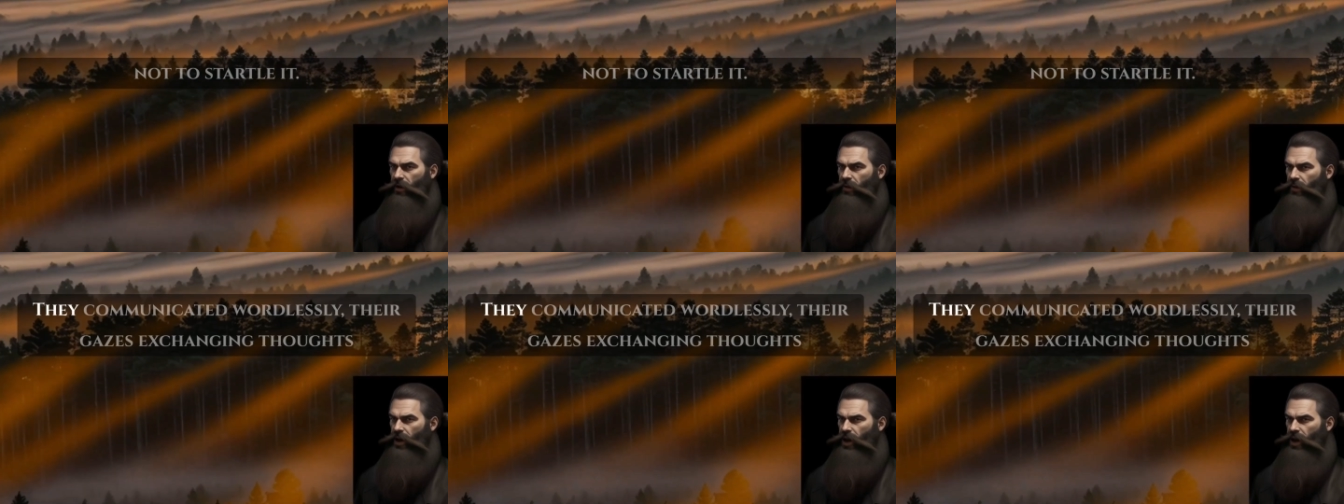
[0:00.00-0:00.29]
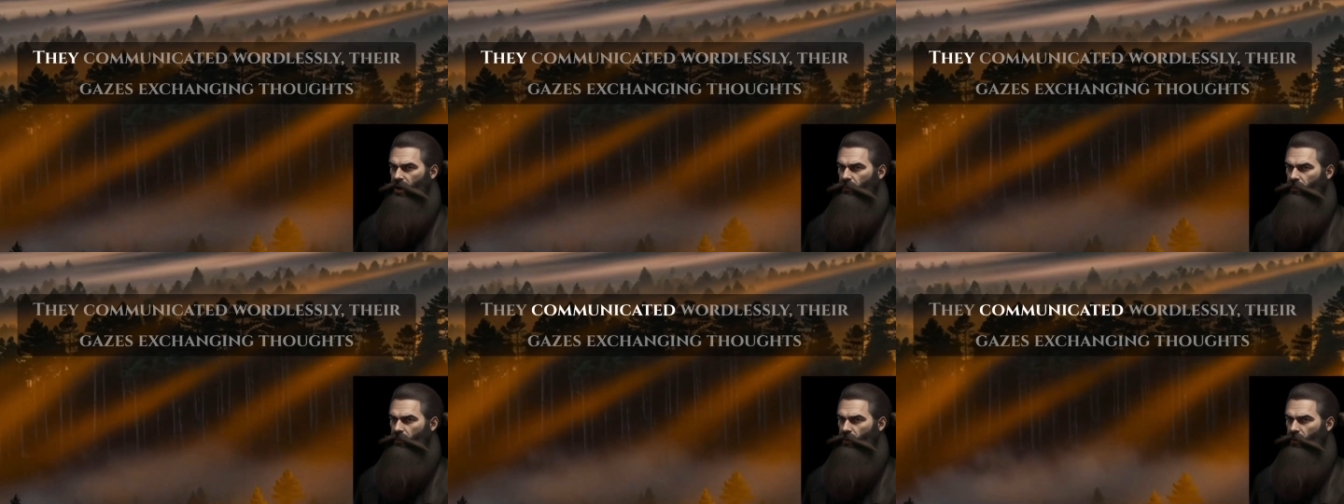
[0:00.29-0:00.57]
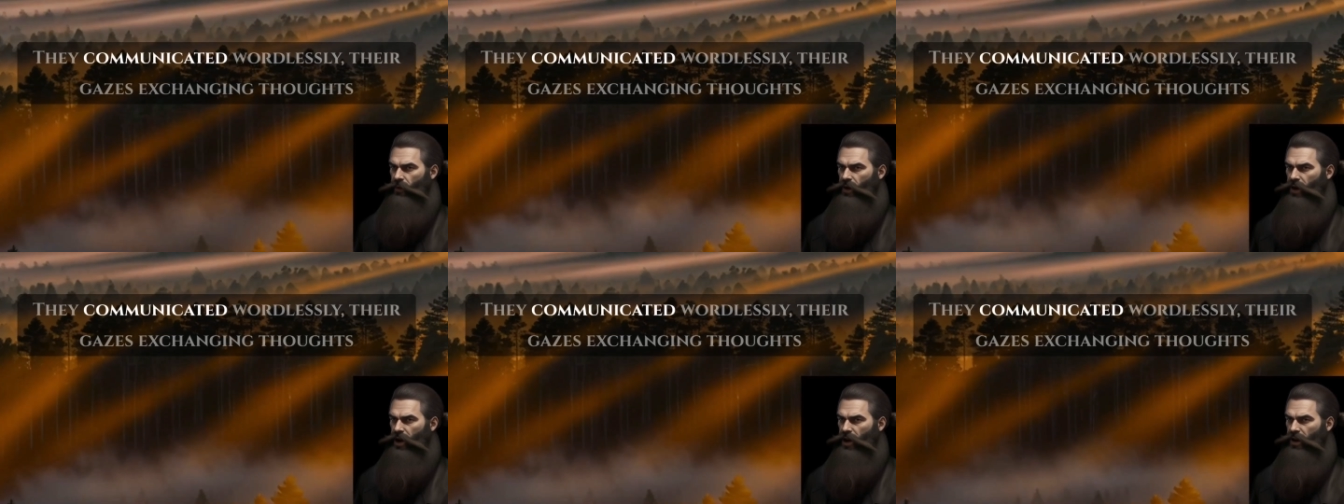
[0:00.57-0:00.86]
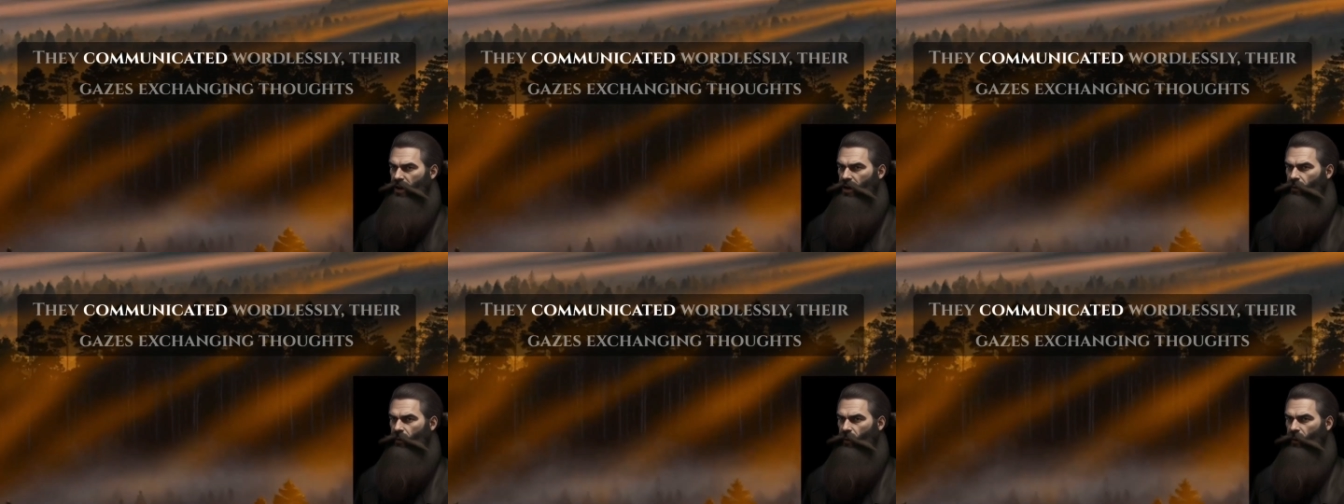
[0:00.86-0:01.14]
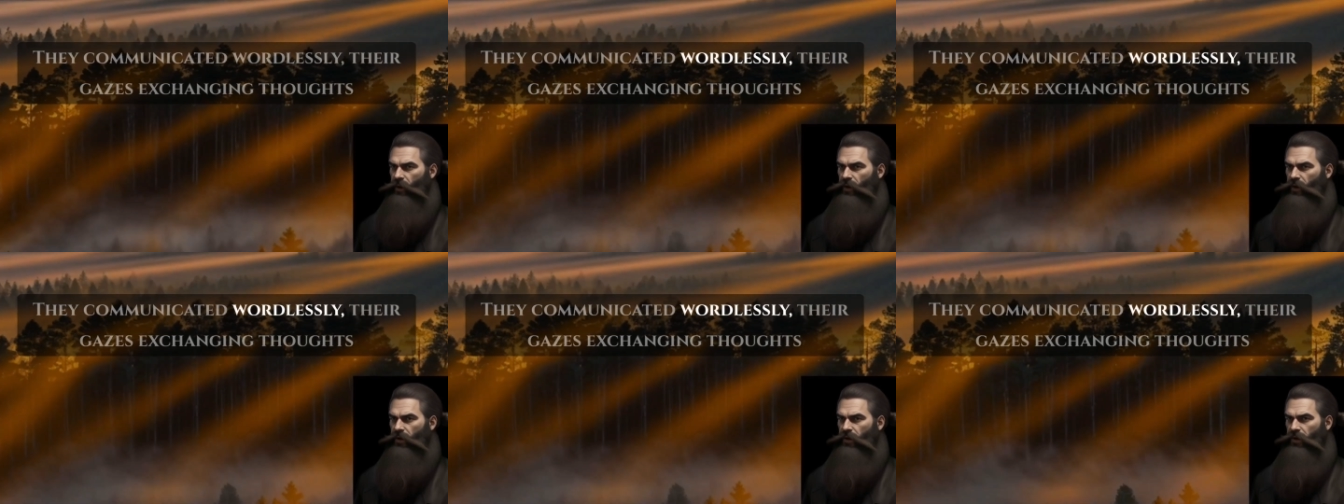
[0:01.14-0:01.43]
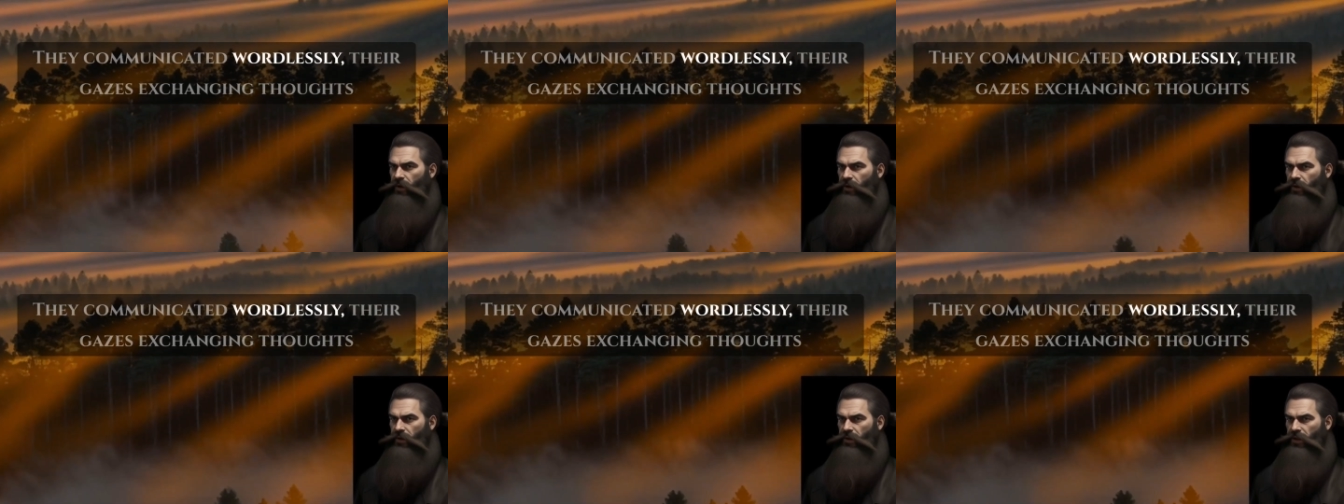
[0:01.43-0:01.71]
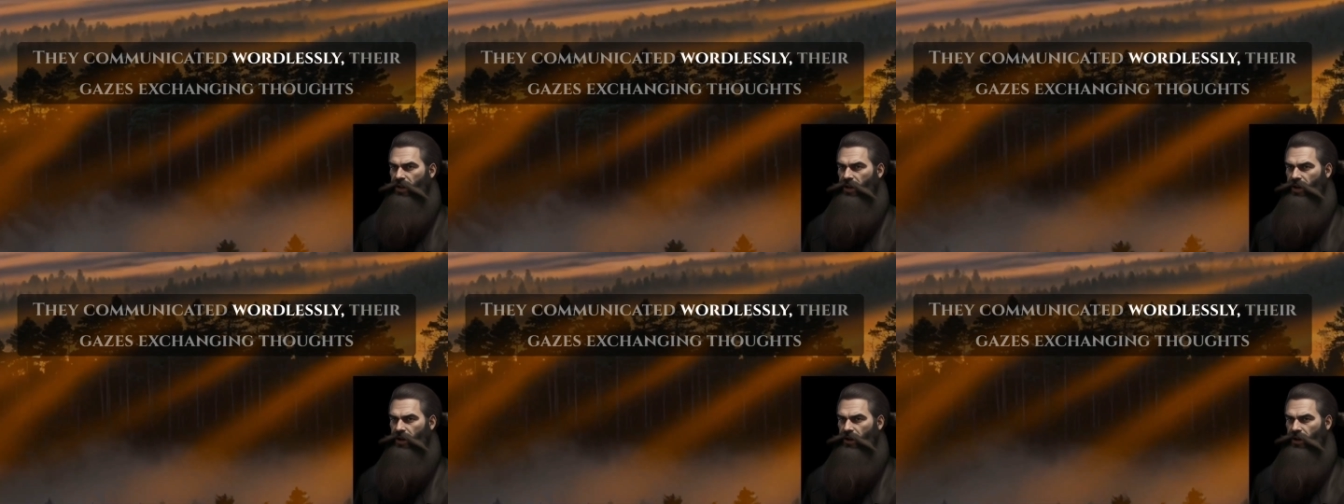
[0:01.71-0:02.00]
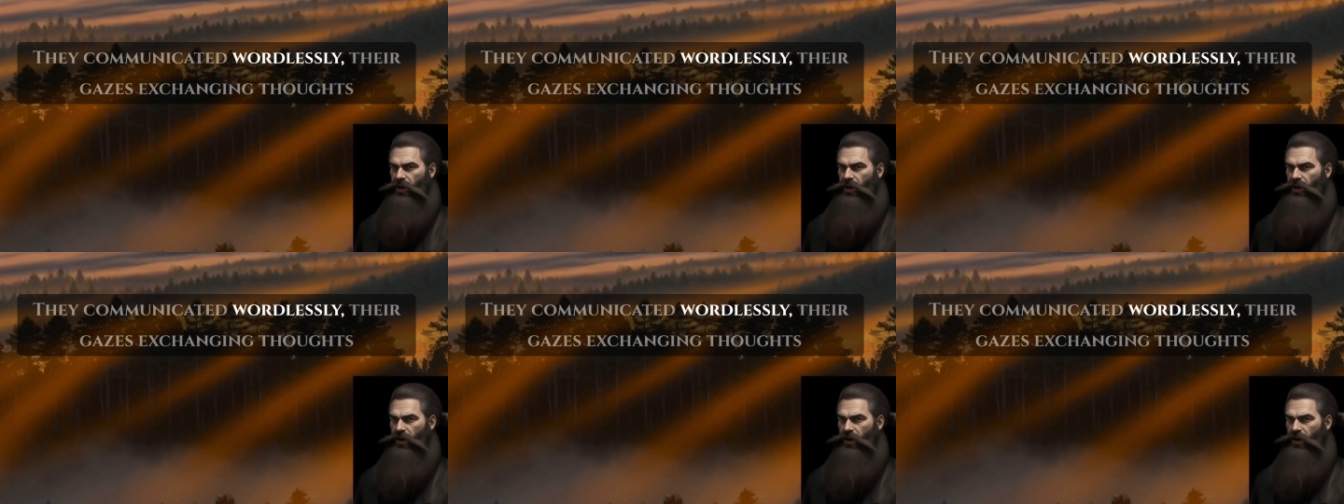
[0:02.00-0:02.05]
They communicated wordlessly,